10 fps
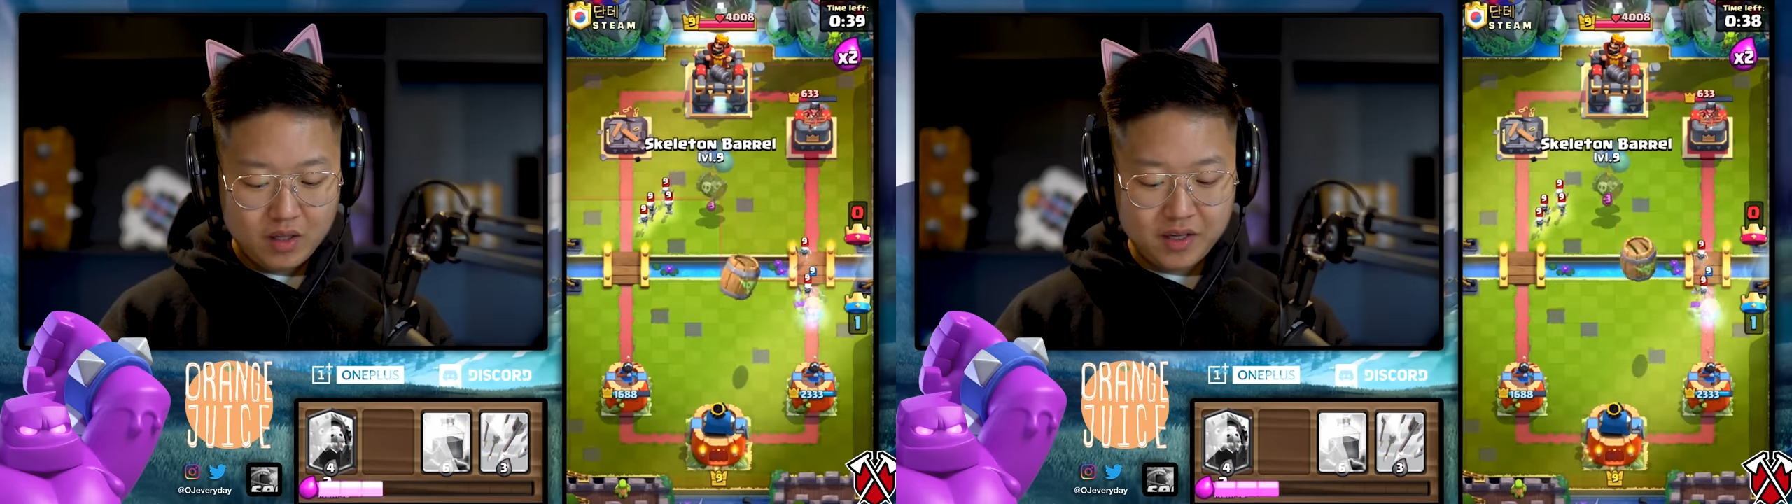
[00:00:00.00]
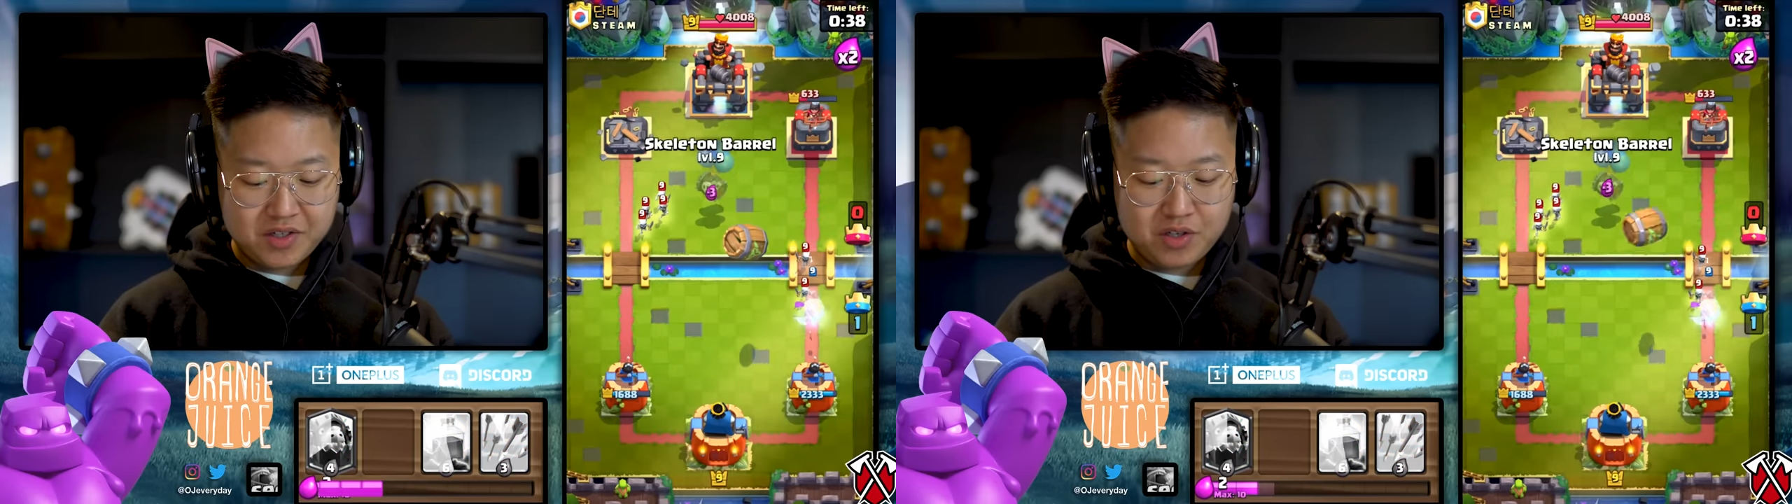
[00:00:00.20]

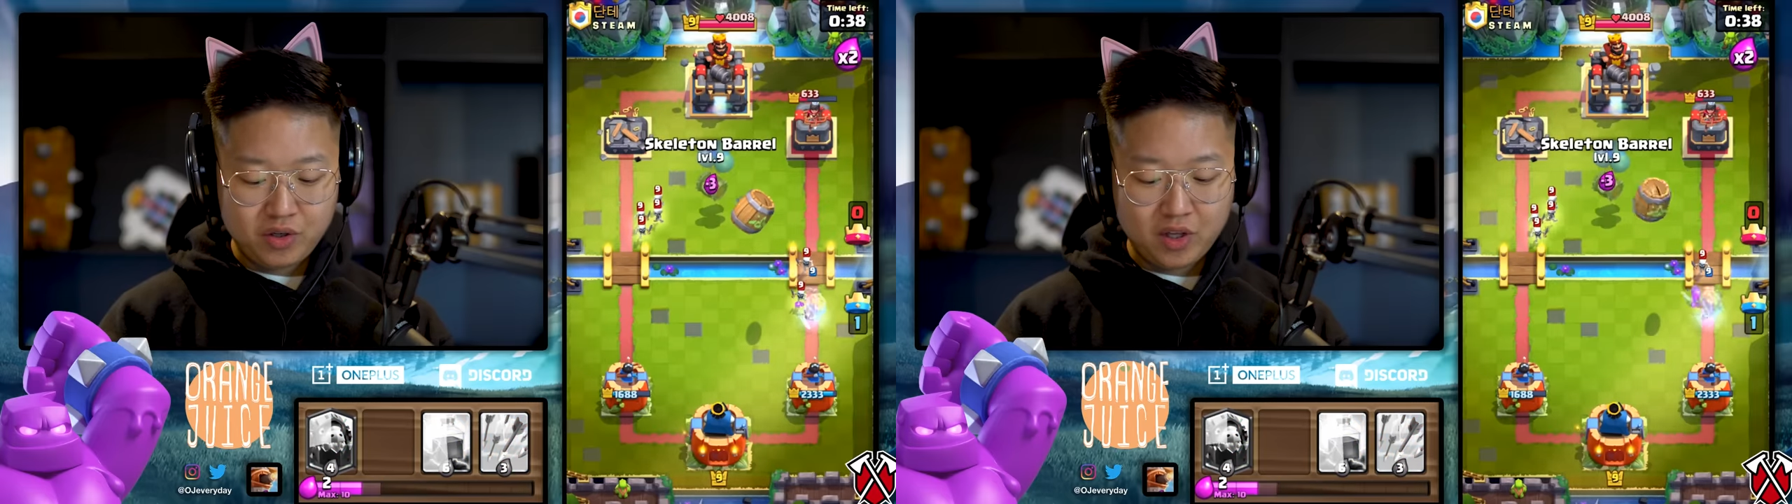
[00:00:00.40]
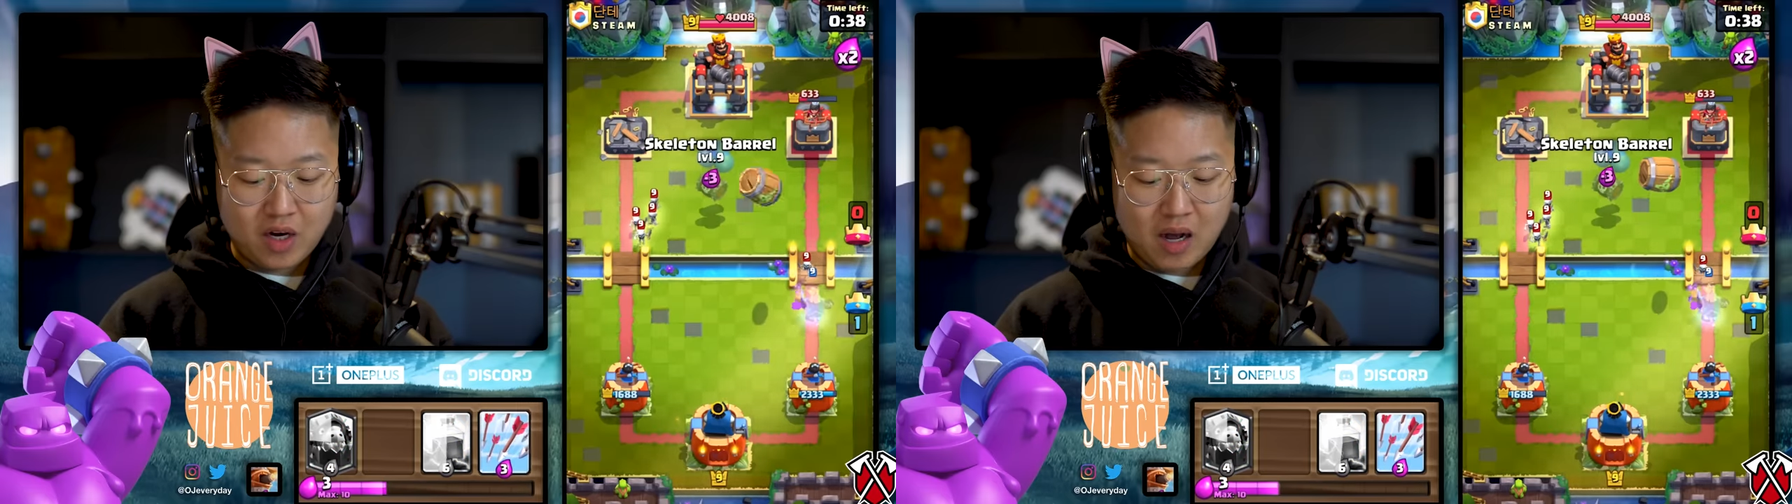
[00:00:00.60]
Let's
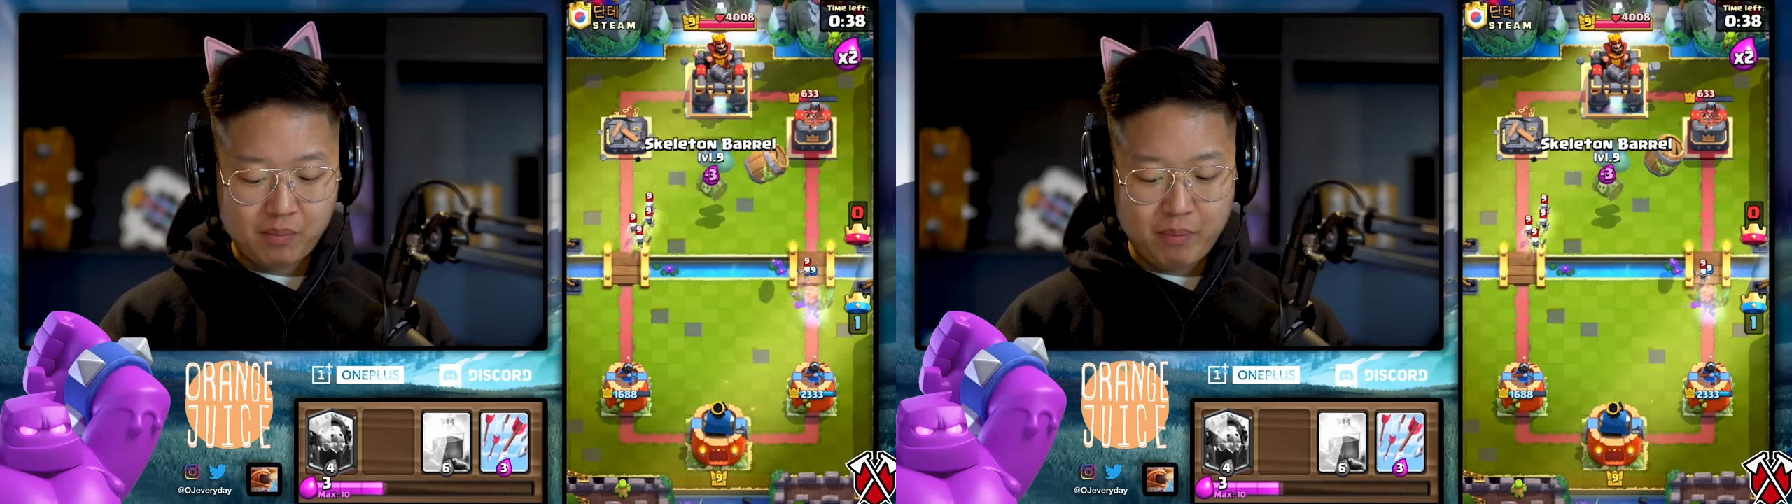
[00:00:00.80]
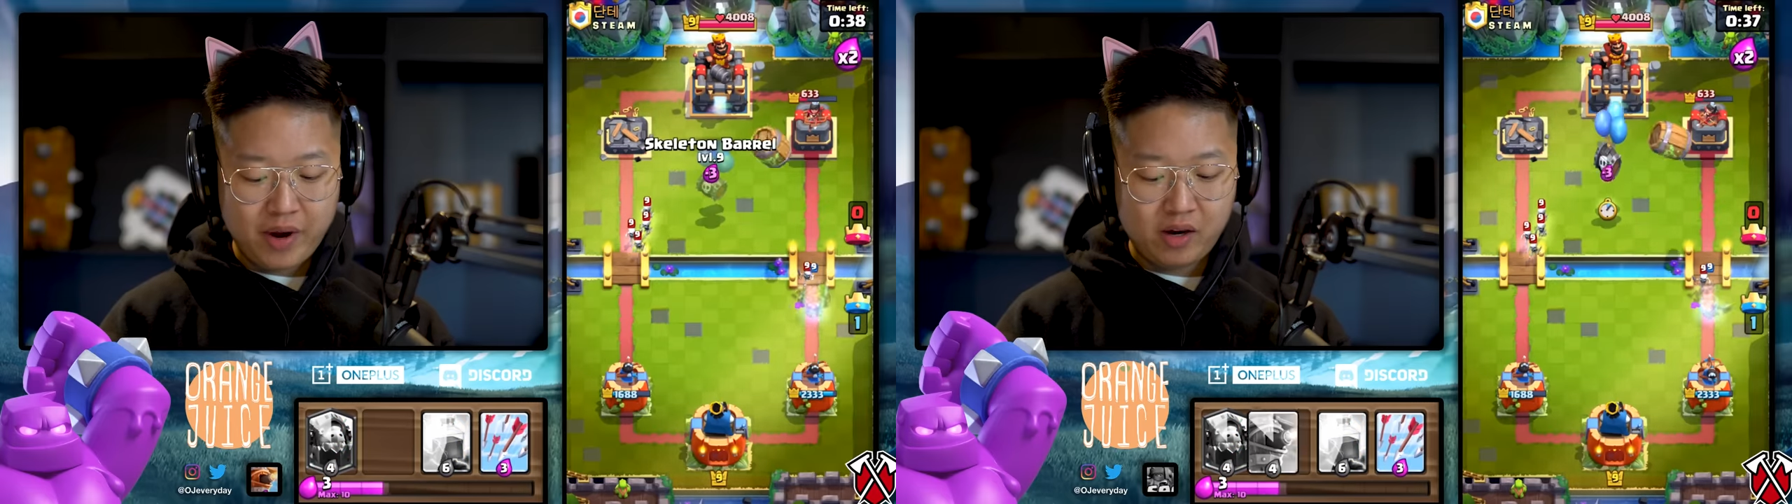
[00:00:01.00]
do the
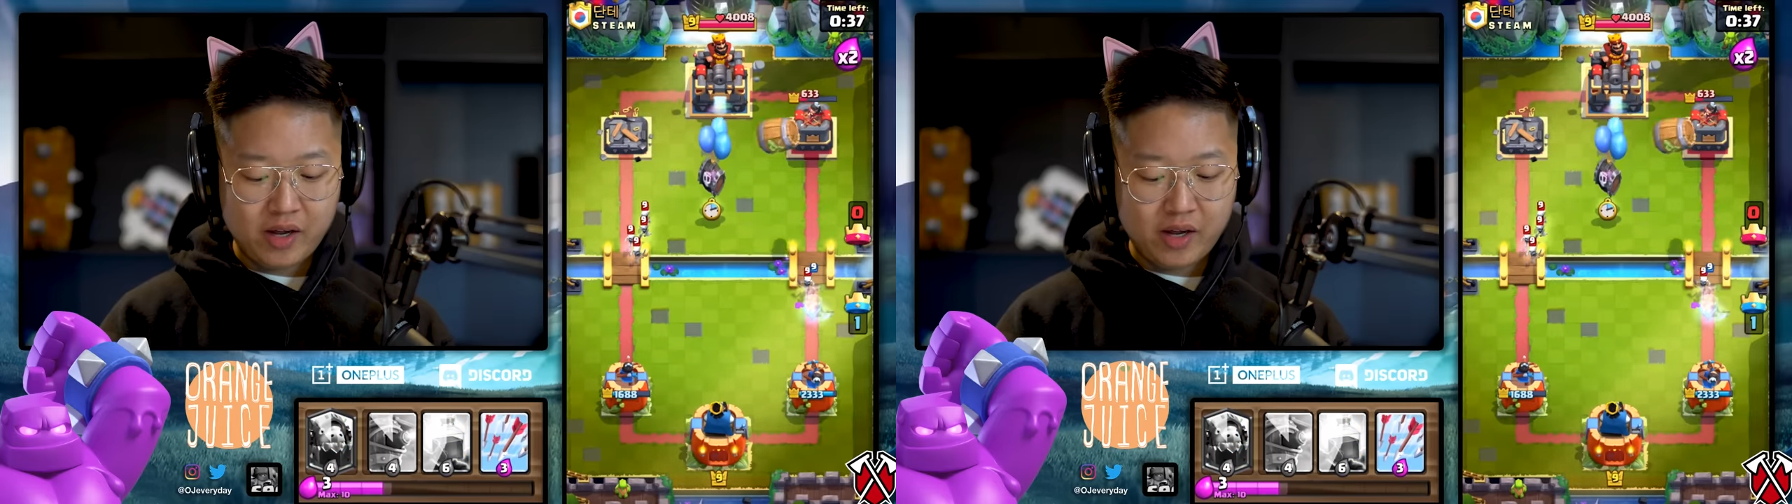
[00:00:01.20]
Goblin Barrel,